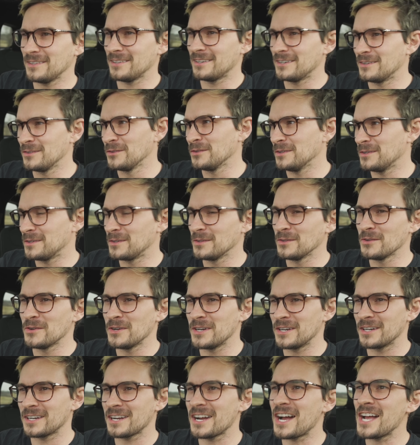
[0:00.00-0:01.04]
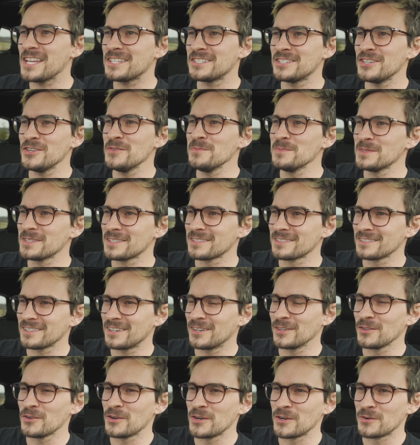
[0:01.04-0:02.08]
Our lawyer costumes? Our
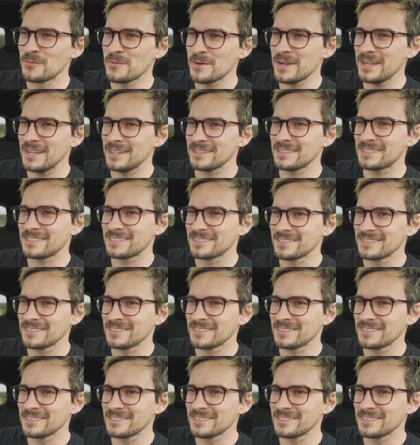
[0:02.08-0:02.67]
lawyer wigs?